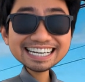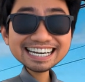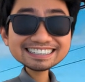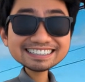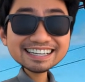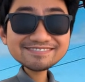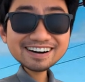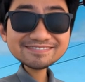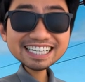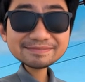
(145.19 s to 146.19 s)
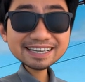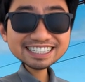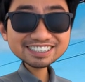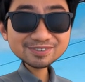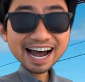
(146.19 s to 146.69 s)
less than 15
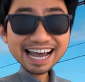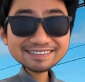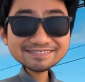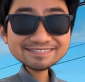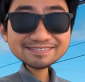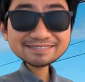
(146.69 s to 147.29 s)
mins drive.